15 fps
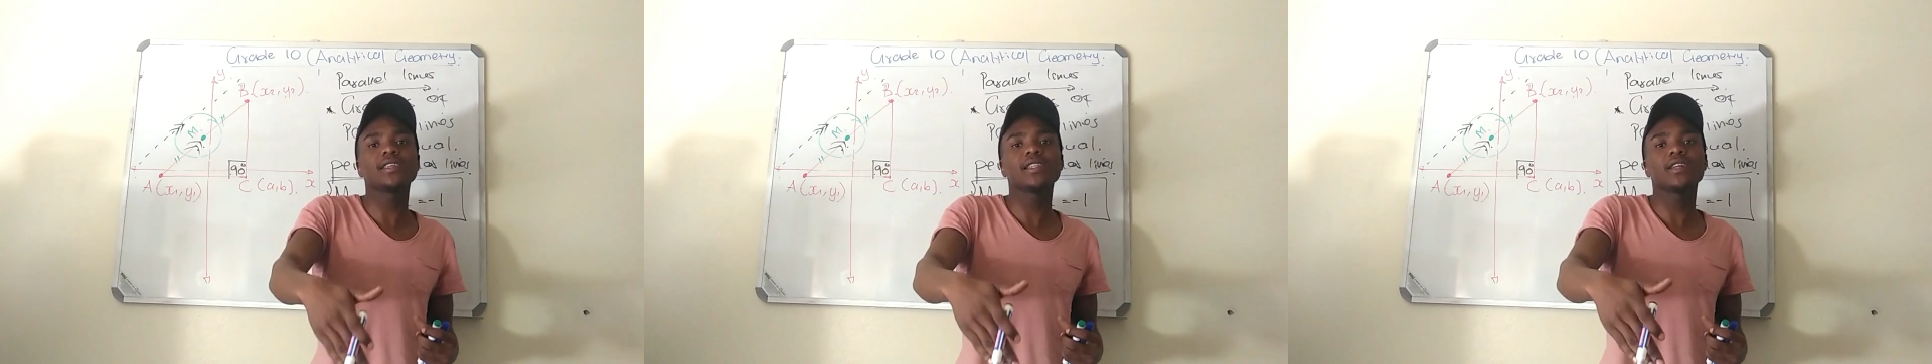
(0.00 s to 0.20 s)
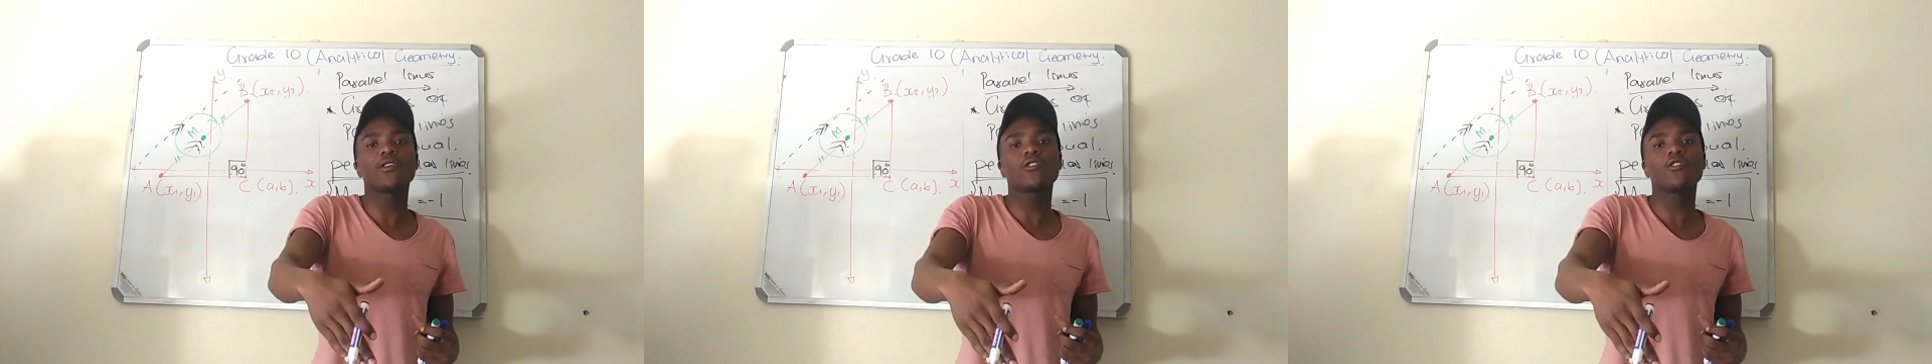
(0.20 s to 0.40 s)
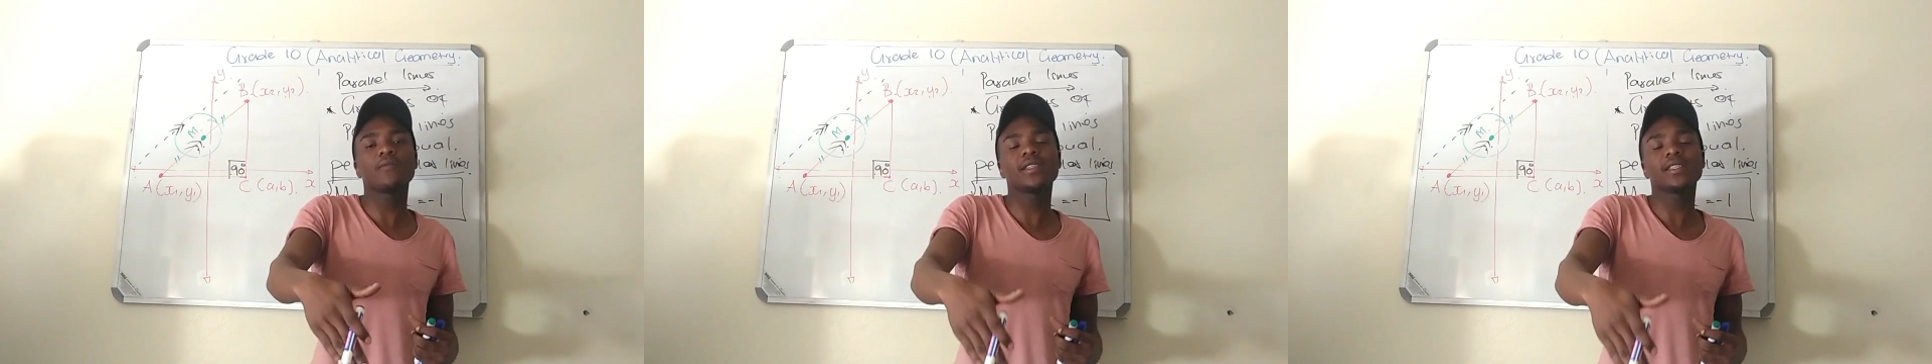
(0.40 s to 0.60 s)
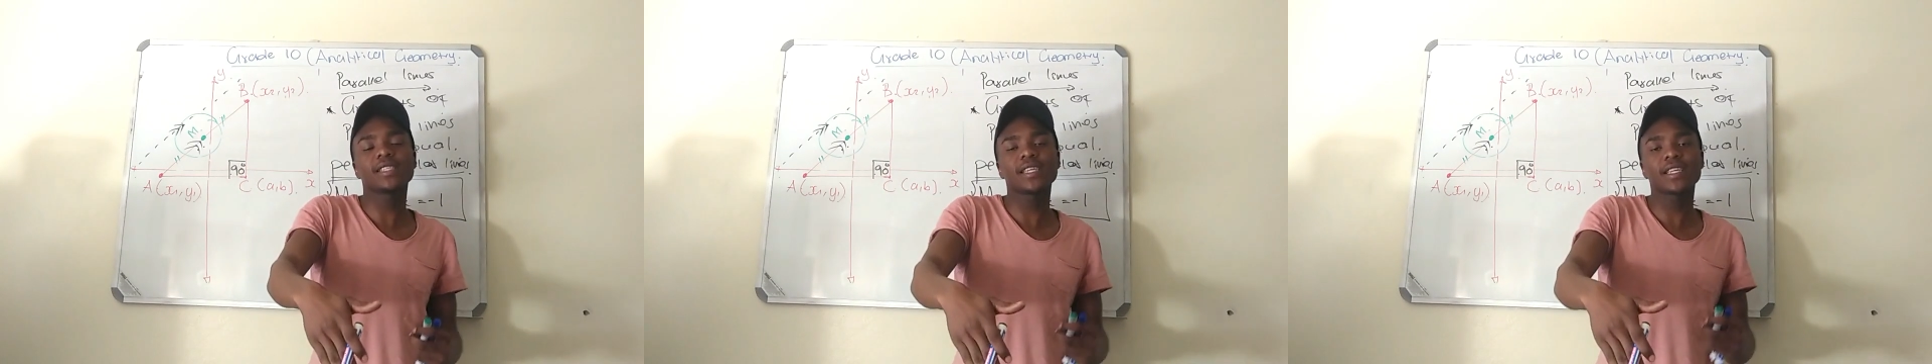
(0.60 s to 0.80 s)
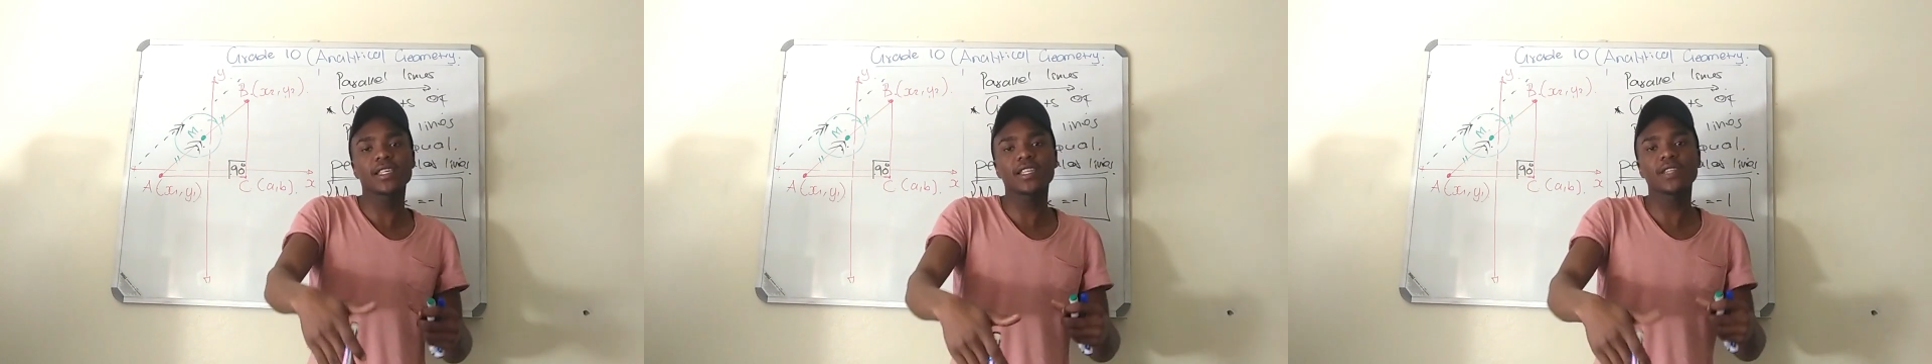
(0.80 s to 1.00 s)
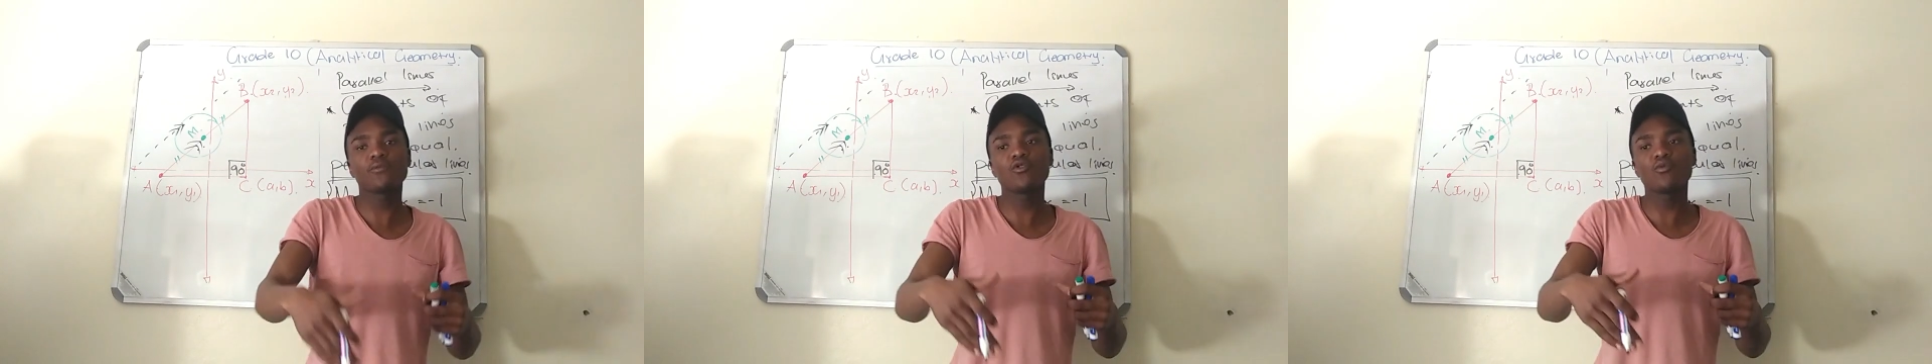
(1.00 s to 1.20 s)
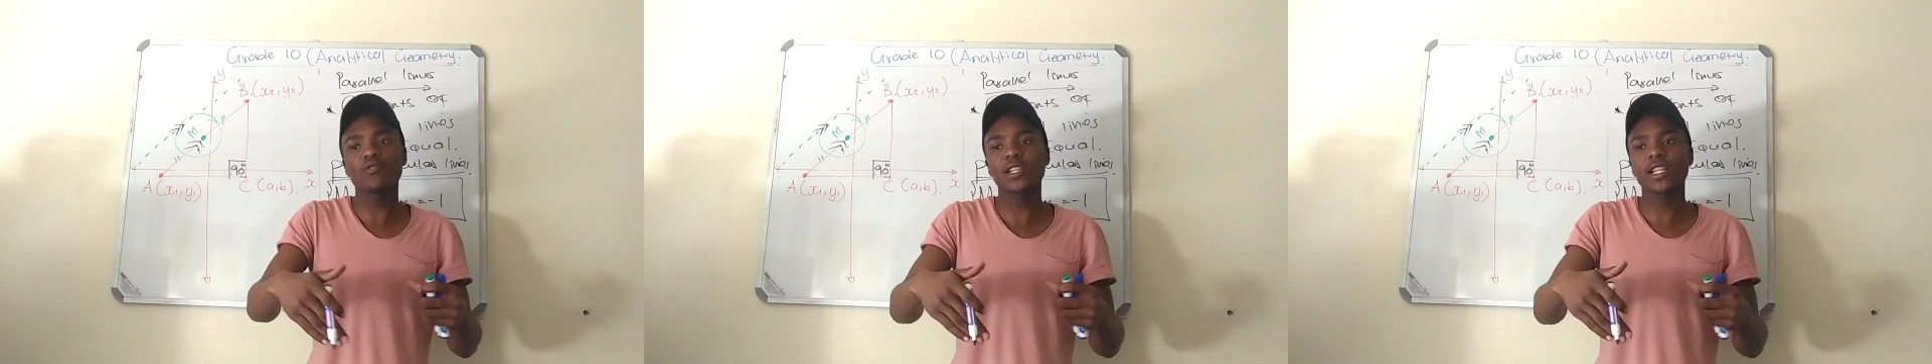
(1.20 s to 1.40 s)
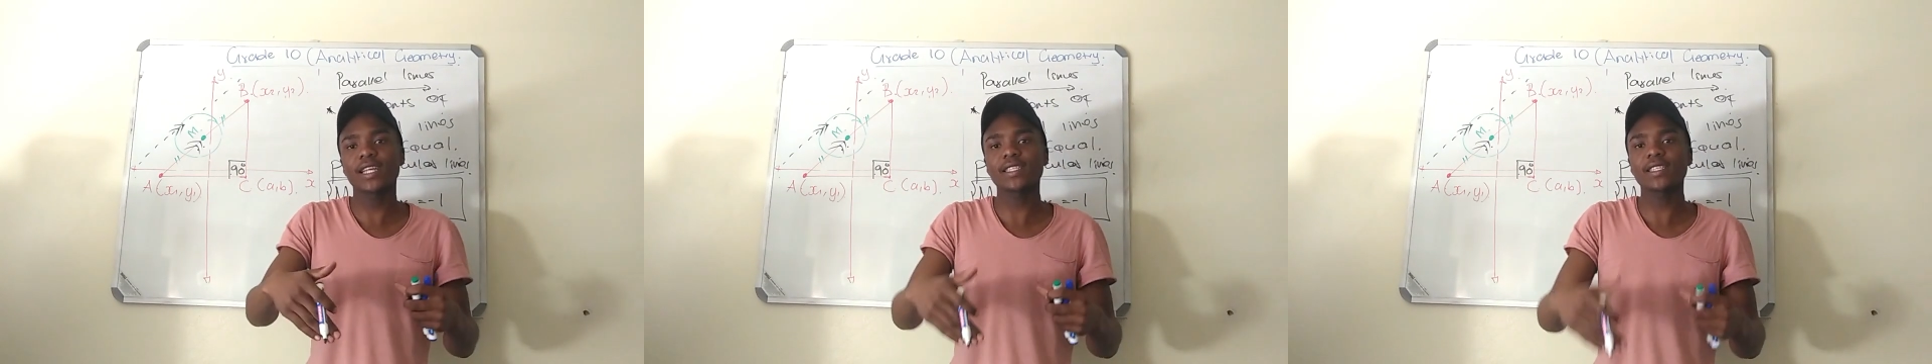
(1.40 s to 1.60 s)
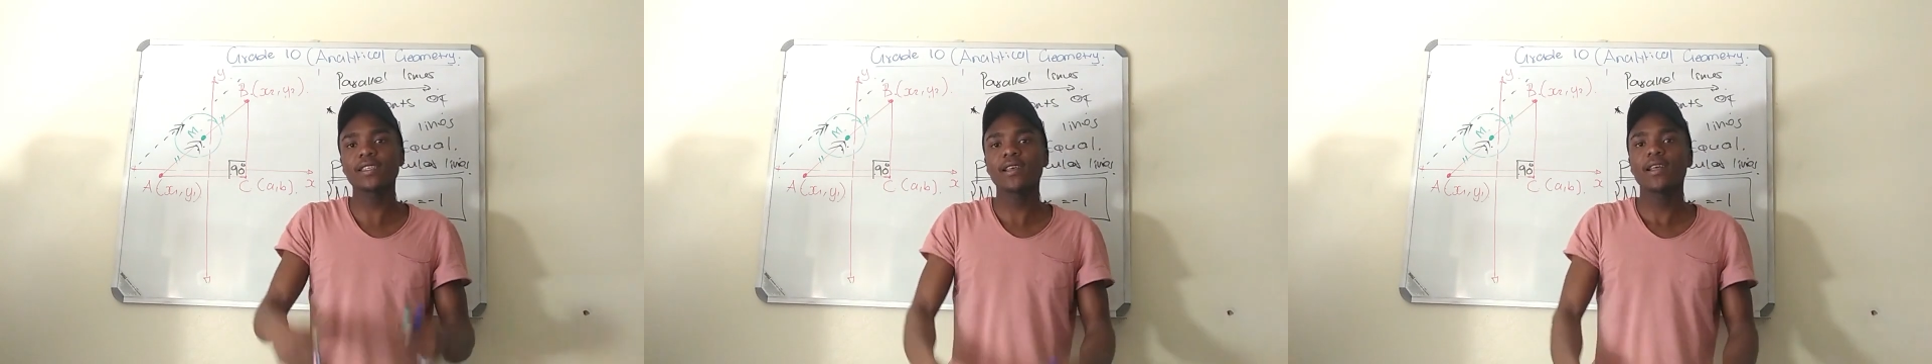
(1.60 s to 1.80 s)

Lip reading: our comment section mo tlase.